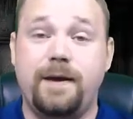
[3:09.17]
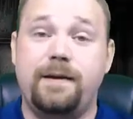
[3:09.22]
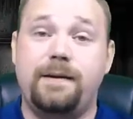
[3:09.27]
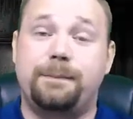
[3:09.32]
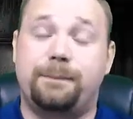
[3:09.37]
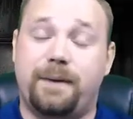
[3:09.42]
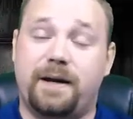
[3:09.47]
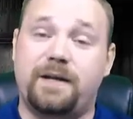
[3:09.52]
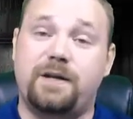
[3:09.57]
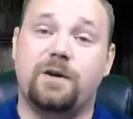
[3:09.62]

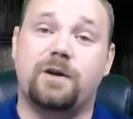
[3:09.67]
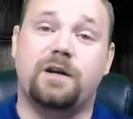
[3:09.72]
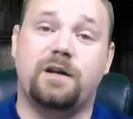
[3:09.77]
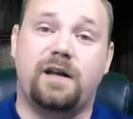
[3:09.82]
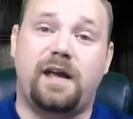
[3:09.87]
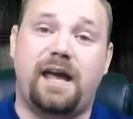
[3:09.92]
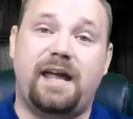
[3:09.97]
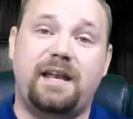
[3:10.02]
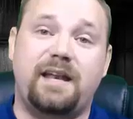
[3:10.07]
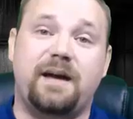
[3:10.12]
but you're
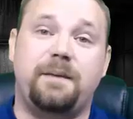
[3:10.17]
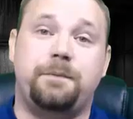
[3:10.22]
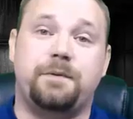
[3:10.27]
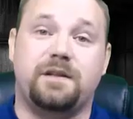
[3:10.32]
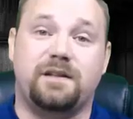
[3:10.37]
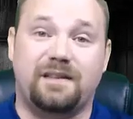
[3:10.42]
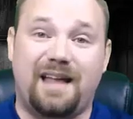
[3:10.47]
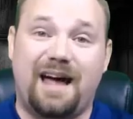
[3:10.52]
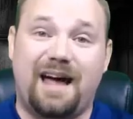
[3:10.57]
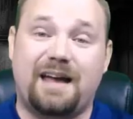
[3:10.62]
gonna end up with
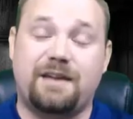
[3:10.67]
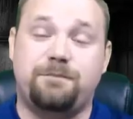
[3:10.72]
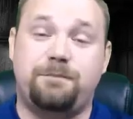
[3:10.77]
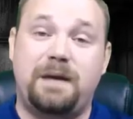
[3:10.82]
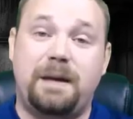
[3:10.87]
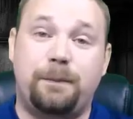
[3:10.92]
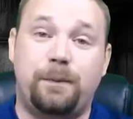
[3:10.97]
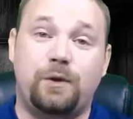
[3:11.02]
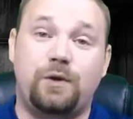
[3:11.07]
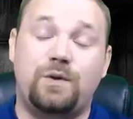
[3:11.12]
a lot of
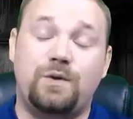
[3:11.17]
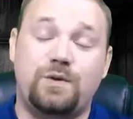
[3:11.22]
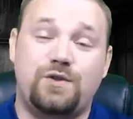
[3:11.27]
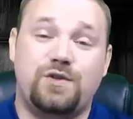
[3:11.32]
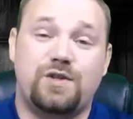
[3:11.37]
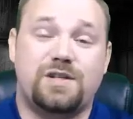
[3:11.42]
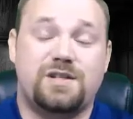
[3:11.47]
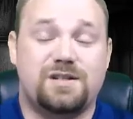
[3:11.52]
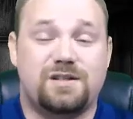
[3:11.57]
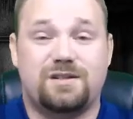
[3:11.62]
people who
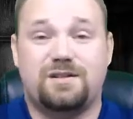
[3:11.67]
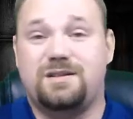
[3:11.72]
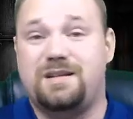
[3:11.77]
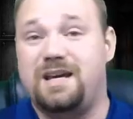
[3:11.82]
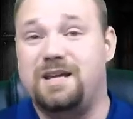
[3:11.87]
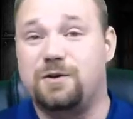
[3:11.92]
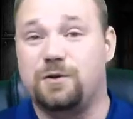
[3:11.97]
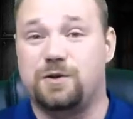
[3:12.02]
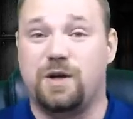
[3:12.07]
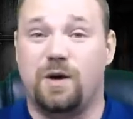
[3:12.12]
just
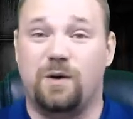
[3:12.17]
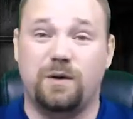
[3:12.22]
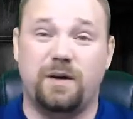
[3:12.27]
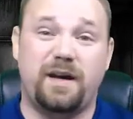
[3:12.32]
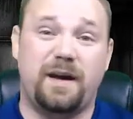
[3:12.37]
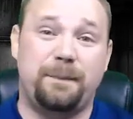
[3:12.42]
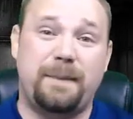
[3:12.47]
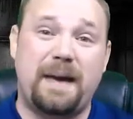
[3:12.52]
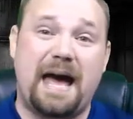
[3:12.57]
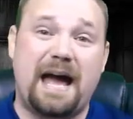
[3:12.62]
either don't
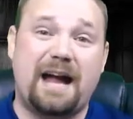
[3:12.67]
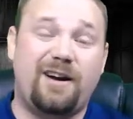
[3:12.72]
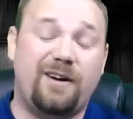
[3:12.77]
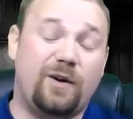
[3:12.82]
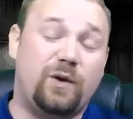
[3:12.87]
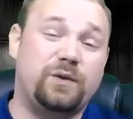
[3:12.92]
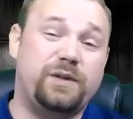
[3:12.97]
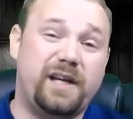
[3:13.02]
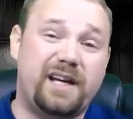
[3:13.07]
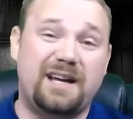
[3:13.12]
come back
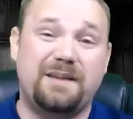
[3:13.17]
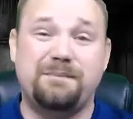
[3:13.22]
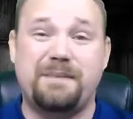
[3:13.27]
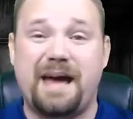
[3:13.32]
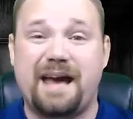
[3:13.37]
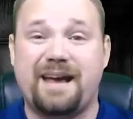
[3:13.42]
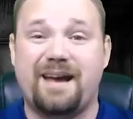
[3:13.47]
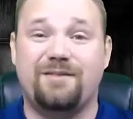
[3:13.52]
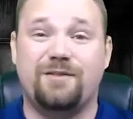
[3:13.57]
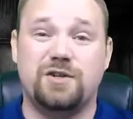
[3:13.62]
or only come
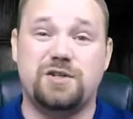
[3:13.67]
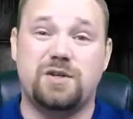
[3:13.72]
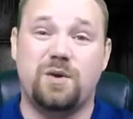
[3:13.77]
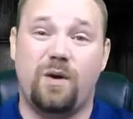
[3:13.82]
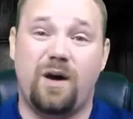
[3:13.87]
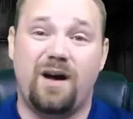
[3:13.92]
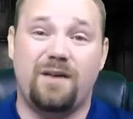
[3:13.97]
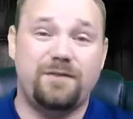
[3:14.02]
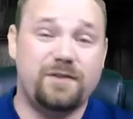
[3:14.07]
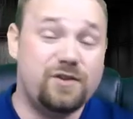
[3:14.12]
back ever so
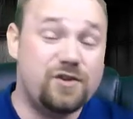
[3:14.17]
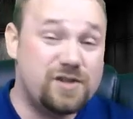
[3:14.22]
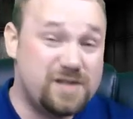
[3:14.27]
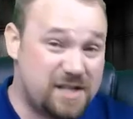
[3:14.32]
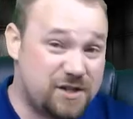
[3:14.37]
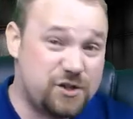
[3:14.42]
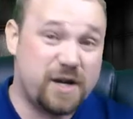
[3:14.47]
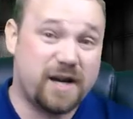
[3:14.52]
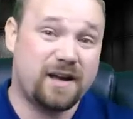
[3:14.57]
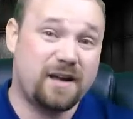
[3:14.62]
often just
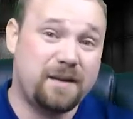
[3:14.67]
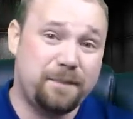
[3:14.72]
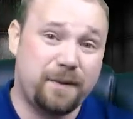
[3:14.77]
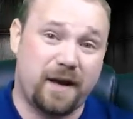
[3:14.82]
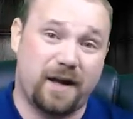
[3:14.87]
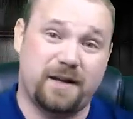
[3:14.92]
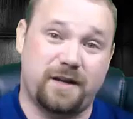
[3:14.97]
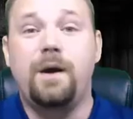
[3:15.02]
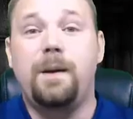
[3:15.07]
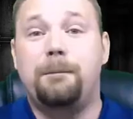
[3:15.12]
to check up
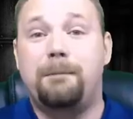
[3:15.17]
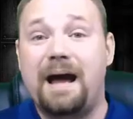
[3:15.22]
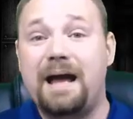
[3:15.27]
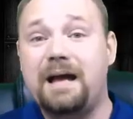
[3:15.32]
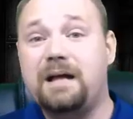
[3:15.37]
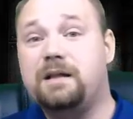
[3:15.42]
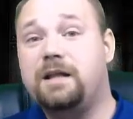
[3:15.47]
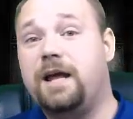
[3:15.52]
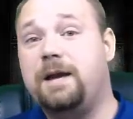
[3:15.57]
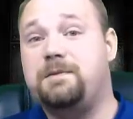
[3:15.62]
on you.
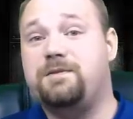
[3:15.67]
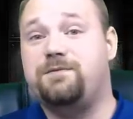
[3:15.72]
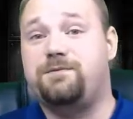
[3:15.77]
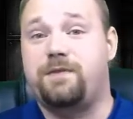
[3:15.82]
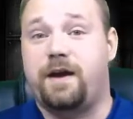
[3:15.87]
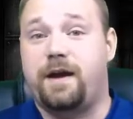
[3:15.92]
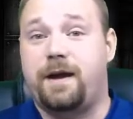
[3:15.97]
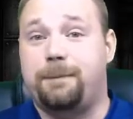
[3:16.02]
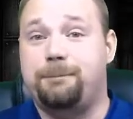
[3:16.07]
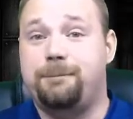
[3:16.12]
My claim to
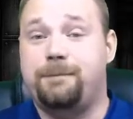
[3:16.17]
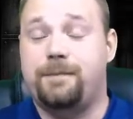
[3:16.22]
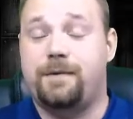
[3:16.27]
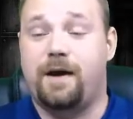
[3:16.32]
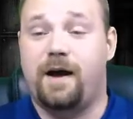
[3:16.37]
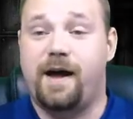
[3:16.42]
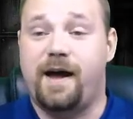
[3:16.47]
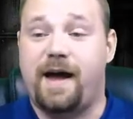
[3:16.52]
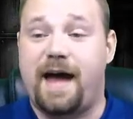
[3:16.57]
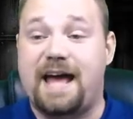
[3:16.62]
fame,
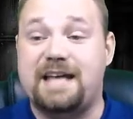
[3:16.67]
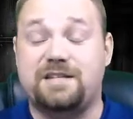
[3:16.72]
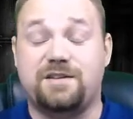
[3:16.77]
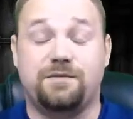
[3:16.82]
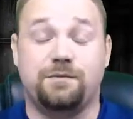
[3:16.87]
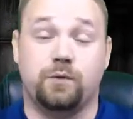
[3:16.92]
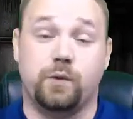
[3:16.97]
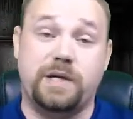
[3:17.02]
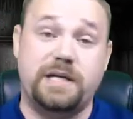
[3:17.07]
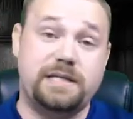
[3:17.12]
as
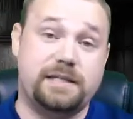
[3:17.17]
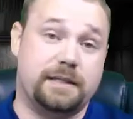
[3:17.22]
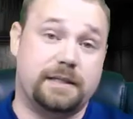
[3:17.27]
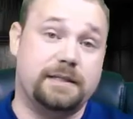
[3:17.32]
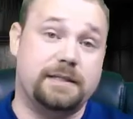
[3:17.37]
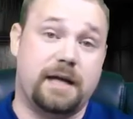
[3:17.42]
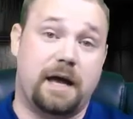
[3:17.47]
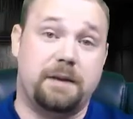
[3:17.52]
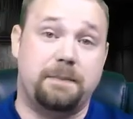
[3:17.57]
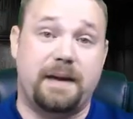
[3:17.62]
of
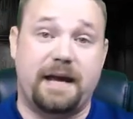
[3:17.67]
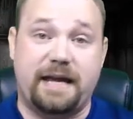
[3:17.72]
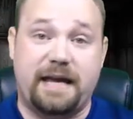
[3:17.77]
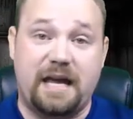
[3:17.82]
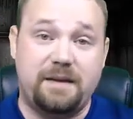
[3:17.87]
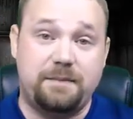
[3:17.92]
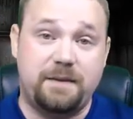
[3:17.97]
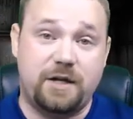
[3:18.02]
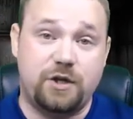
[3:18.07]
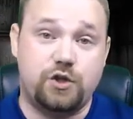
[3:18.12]
recent on my
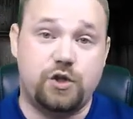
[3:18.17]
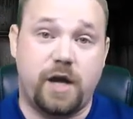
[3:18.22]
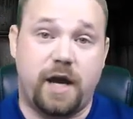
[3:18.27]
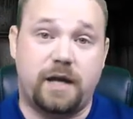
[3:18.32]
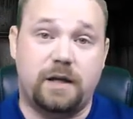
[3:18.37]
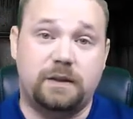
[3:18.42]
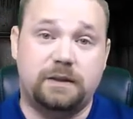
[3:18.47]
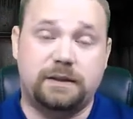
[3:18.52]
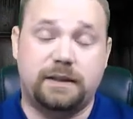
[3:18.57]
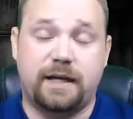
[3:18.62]
gaming
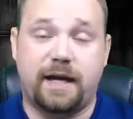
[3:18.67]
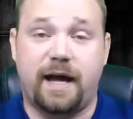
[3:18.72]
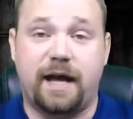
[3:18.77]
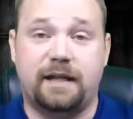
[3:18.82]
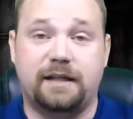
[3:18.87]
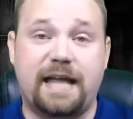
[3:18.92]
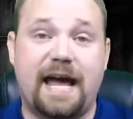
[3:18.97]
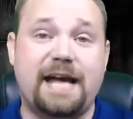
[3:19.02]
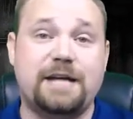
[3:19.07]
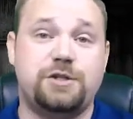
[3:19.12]
channel,
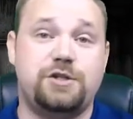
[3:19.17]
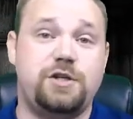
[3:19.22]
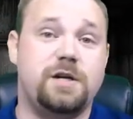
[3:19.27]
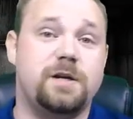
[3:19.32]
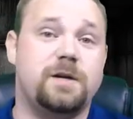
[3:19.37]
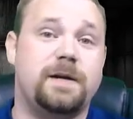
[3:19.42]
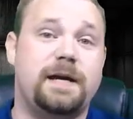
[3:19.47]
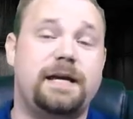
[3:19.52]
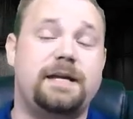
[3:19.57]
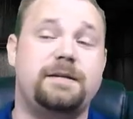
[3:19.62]
last
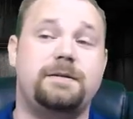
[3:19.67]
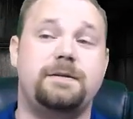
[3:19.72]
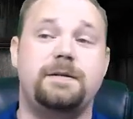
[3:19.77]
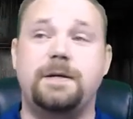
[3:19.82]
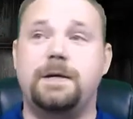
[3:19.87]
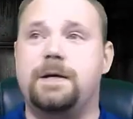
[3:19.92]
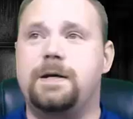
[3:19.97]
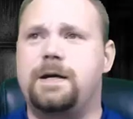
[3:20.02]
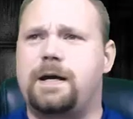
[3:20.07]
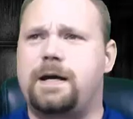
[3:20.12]
year in,
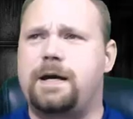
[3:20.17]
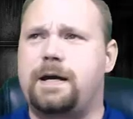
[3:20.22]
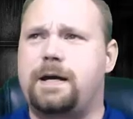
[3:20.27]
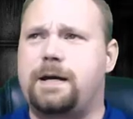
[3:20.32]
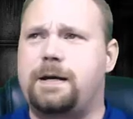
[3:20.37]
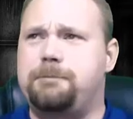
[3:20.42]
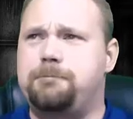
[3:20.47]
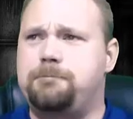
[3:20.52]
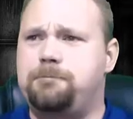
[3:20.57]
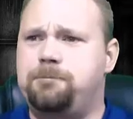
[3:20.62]

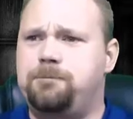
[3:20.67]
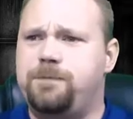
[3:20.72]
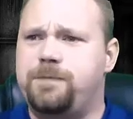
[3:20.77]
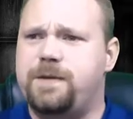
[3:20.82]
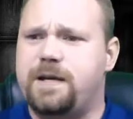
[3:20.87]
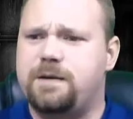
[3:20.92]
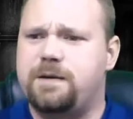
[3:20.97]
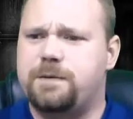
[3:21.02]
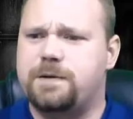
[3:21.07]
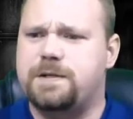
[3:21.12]
I
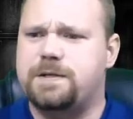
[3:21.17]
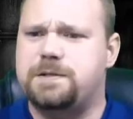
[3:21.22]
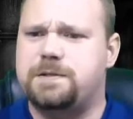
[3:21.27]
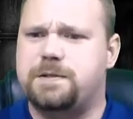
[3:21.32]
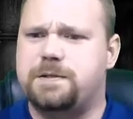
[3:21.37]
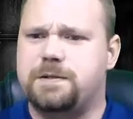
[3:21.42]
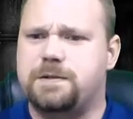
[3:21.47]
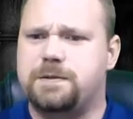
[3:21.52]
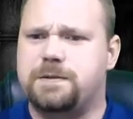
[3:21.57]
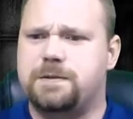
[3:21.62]
think it
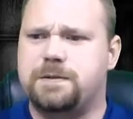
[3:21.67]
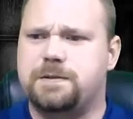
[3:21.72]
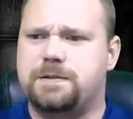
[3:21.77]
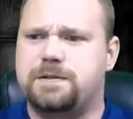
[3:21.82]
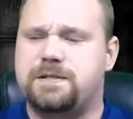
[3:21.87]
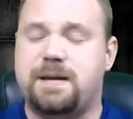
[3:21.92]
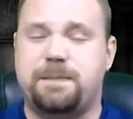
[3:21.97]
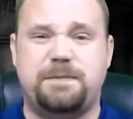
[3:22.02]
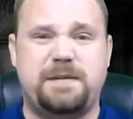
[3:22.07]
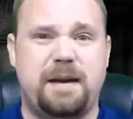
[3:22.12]
was
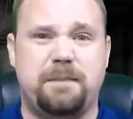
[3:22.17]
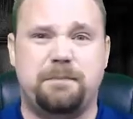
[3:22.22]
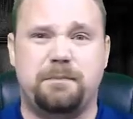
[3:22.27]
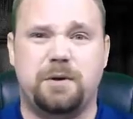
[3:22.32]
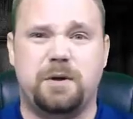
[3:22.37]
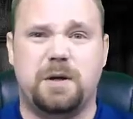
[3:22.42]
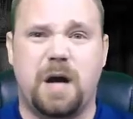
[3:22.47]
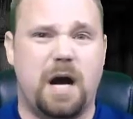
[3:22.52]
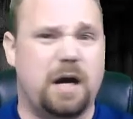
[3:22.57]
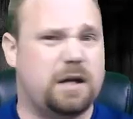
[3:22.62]

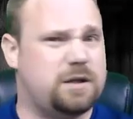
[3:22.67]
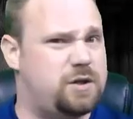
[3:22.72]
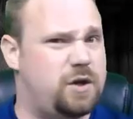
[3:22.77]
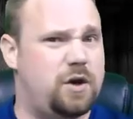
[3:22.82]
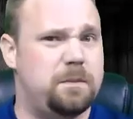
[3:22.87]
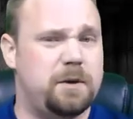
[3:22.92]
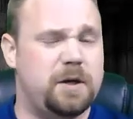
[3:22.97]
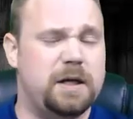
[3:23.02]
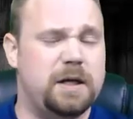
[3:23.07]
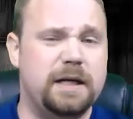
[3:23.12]
September,
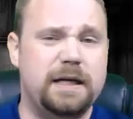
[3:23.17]
October,